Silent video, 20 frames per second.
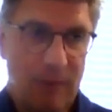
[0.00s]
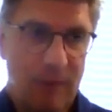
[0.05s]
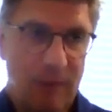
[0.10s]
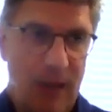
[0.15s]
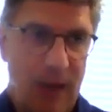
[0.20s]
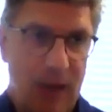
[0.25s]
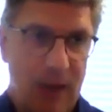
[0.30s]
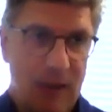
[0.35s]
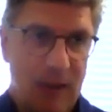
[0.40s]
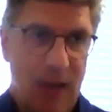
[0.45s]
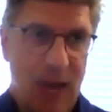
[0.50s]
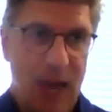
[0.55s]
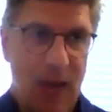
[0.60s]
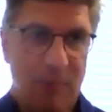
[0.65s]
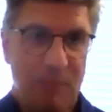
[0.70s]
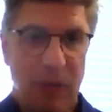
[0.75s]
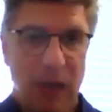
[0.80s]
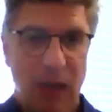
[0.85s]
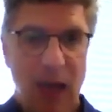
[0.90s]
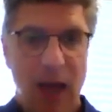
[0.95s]
they
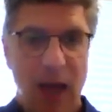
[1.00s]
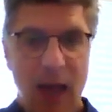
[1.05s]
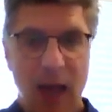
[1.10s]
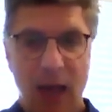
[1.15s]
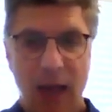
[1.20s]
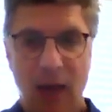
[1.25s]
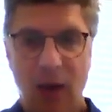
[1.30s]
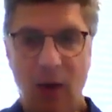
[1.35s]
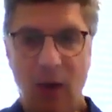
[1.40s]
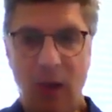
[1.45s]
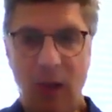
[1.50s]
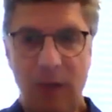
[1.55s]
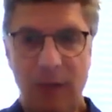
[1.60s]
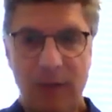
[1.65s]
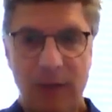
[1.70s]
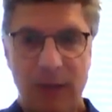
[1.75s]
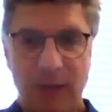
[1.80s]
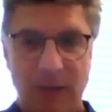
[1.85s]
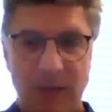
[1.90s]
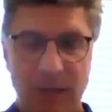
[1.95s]
apply all of
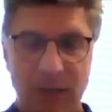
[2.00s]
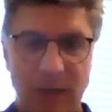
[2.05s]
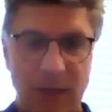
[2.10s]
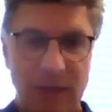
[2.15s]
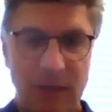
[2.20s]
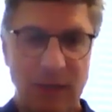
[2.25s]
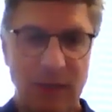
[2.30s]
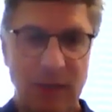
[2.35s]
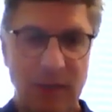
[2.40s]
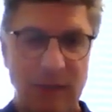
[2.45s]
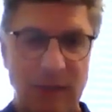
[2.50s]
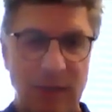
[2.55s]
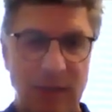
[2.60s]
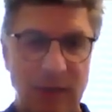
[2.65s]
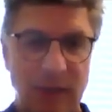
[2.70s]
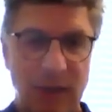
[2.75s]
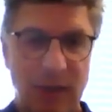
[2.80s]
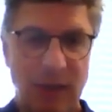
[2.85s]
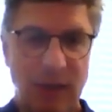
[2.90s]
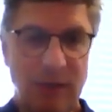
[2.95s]
these statistics
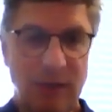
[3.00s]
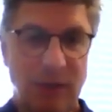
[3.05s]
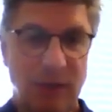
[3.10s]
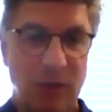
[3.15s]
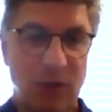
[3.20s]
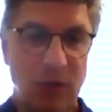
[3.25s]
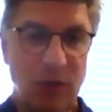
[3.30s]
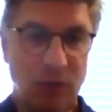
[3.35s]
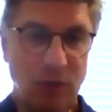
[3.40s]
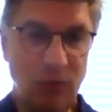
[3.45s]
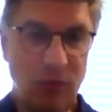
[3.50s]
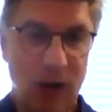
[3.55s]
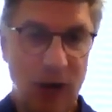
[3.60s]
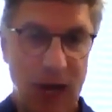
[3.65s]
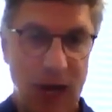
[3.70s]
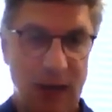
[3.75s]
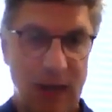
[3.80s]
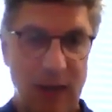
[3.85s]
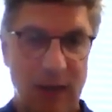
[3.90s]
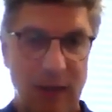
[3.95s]
and things to the
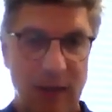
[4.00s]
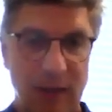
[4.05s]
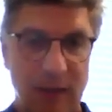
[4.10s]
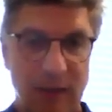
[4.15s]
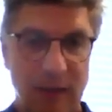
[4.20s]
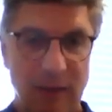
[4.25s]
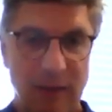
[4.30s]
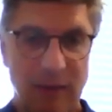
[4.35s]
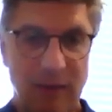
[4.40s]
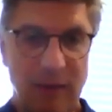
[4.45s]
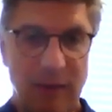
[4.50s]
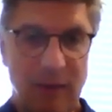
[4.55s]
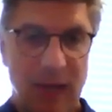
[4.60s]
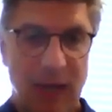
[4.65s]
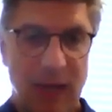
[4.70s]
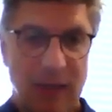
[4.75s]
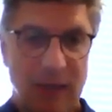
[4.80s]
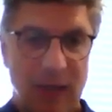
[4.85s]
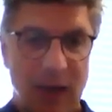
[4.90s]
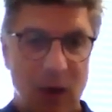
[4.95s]
rate.
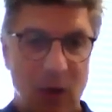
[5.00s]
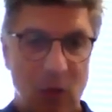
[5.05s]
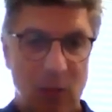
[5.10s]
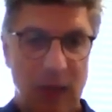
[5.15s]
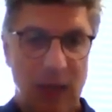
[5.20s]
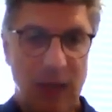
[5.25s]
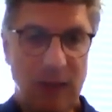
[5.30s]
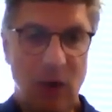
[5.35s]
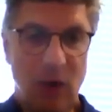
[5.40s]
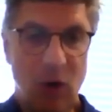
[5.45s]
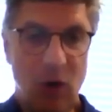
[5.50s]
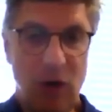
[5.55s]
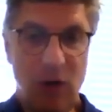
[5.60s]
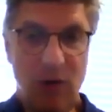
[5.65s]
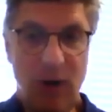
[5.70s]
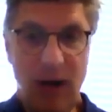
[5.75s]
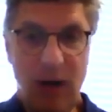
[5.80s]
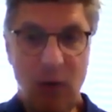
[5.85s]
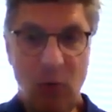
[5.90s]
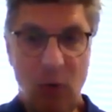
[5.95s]
That's how
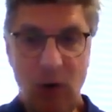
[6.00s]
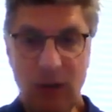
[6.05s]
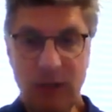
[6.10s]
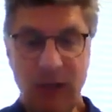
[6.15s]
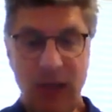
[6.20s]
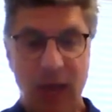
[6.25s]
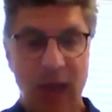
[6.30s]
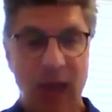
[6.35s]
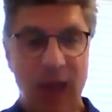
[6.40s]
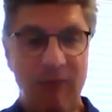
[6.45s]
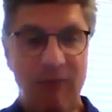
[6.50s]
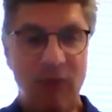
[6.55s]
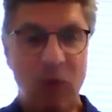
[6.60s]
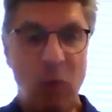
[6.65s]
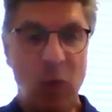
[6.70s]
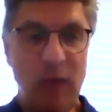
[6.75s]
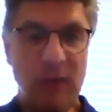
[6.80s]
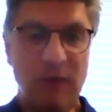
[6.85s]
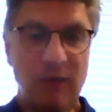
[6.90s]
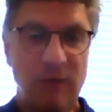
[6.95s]
underwriting works. If it
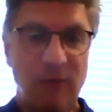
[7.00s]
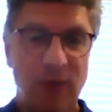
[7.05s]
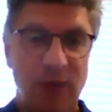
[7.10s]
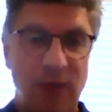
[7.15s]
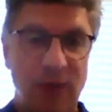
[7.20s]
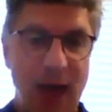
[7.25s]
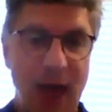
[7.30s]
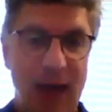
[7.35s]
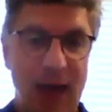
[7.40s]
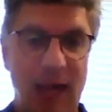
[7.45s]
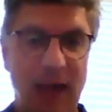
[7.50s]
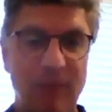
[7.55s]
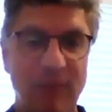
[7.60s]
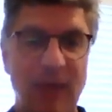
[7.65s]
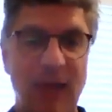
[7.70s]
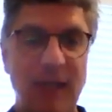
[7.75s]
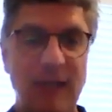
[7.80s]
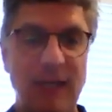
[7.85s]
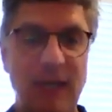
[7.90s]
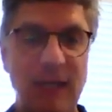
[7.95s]
wasn't for that, if
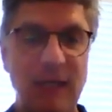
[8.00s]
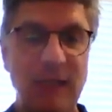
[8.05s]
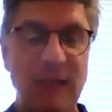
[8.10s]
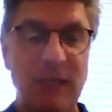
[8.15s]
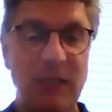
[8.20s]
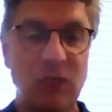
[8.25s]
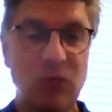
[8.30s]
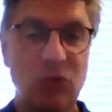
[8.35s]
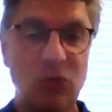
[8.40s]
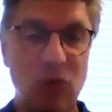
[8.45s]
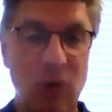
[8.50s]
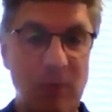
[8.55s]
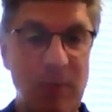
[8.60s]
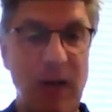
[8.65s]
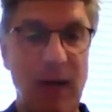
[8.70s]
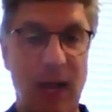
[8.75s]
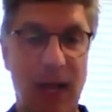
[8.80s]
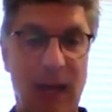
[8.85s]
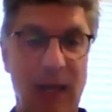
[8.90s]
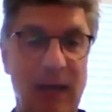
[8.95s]
they didn't
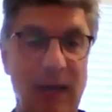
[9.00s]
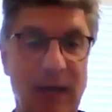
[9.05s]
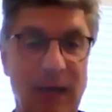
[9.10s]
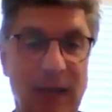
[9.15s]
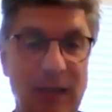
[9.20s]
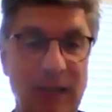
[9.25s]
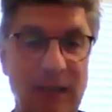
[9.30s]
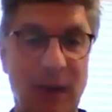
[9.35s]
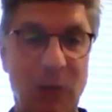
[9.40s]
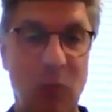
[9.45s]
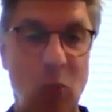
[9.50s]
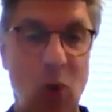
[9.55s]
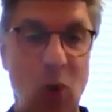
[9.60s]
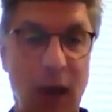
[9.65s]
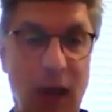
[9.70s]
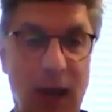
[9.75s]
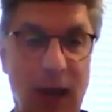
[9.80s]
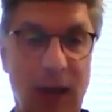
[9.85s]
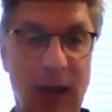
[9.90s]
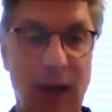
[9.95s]
discriminate in some
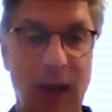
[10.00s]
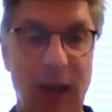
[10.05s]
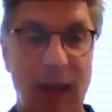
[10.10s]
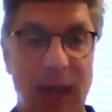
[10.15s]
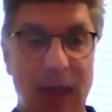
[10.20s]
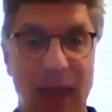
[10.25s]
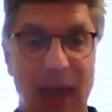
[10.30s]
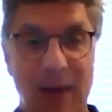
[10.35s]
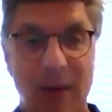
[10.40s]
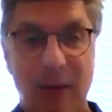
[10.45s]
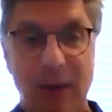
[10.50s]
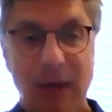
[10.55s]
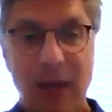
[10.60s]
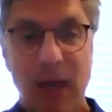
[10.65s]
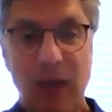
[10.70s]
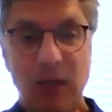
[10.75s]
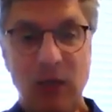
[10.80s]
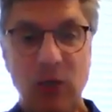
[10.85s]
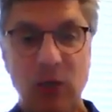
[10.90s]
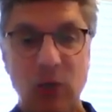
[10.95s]
way, and I'm
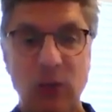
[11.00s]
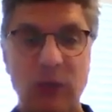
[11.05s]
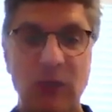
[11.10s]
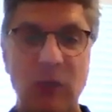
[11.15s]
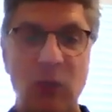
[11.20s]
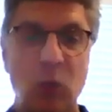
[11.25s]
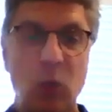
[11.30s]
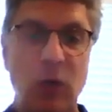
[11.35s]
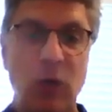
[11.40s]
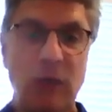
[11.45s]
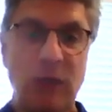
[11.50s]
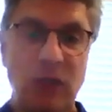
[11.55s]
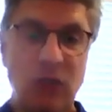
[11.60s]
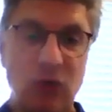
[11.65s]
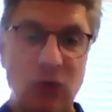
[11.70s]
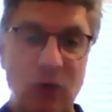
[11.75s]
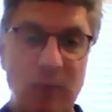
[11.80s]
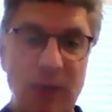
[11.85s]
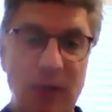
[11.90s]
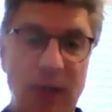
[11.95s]
not using the word
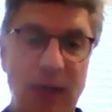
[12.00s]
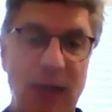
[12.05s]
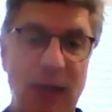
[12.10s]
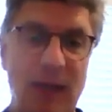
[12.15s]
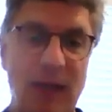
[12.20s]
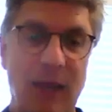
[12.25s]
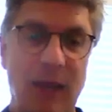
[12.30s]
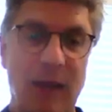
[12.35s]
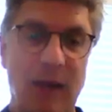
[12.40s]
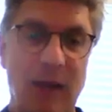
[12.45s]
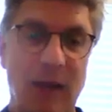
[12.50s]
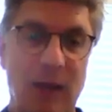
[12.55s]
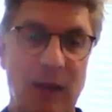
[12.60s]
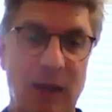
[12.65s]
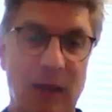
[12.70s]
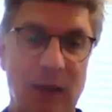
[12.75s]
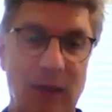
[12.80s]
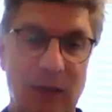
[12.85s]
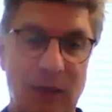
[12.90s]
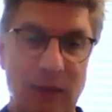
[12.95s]
discriminate in
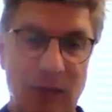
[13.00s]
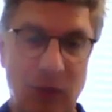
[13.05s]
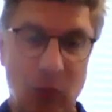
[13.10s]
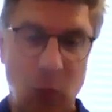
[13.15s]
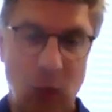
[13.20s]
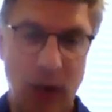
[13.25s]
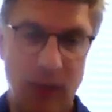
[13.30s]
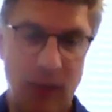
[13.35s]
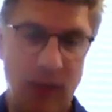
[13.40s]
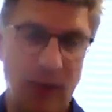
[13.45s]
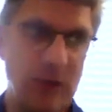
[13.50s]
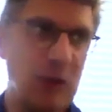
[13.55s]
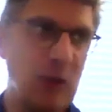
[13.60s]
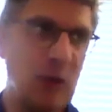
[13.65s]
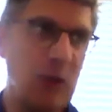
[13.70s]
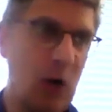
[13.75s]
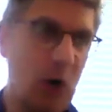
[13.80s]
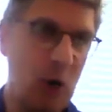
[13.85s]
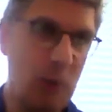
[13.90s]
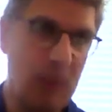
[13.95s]
the way that you
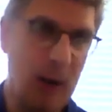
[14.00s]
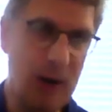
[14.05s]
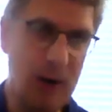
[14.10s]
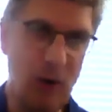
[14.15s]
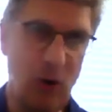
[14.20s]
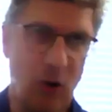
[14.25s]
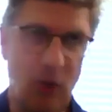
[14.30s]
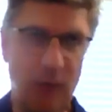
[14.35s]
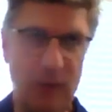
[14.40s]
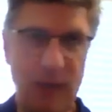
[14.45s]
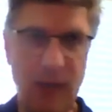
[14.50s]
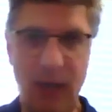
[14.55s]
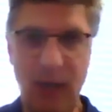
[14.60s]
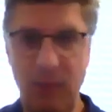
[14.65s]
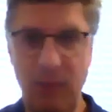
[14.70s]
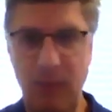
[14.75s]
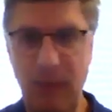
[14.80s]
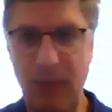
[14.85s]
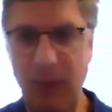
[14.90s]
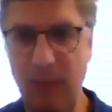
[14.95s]
hear about it all the
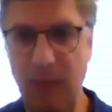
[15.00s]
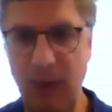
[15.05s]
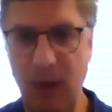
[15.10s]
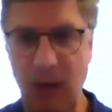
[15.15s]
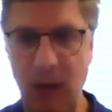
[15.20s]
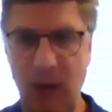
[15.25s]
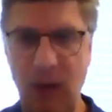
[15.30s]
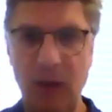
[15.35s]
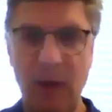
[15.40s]
time, maybe in